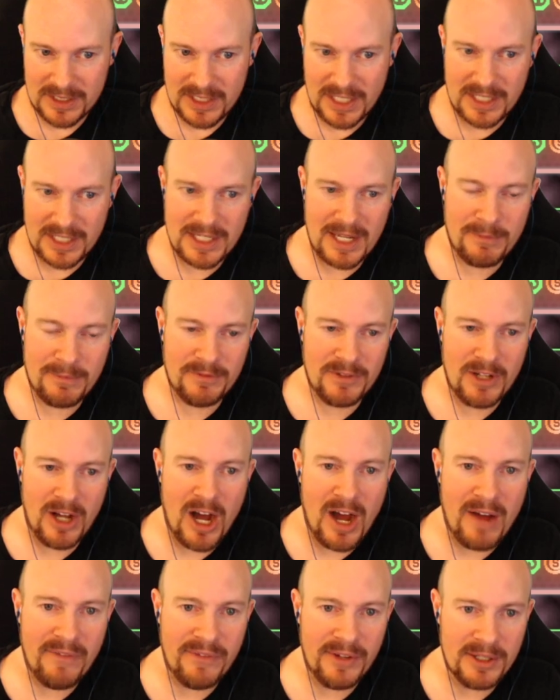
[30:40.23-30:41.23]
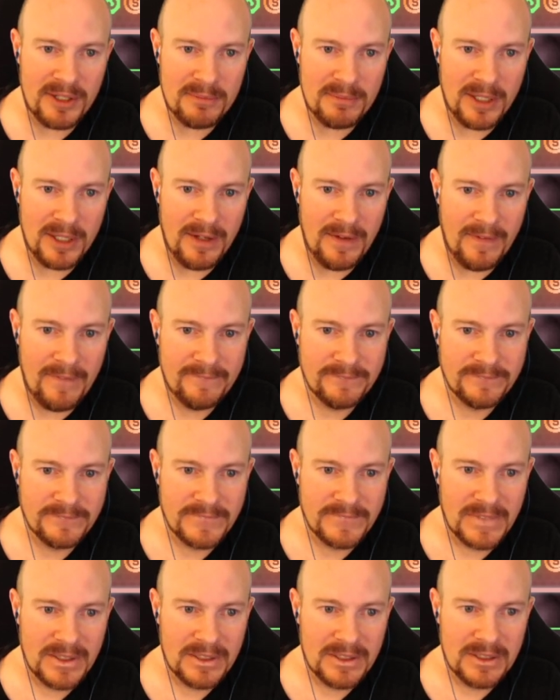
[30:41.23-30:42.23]
That doesn't happen often, but...
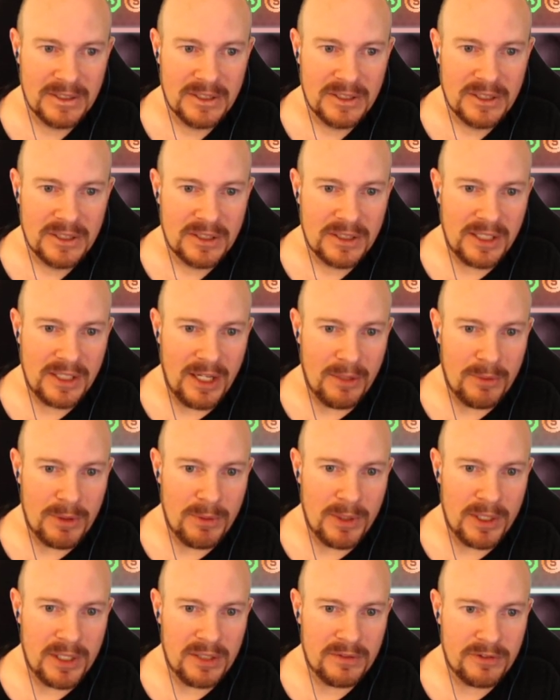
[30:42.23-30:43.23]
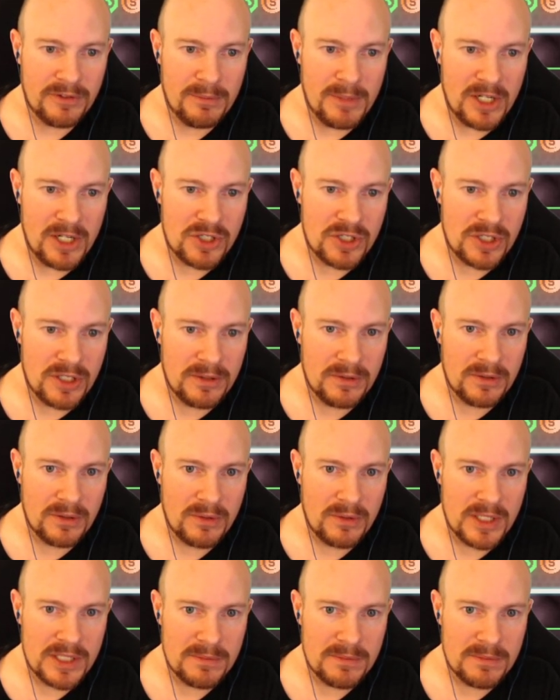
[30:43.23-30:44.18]
Okay, we want information. Quest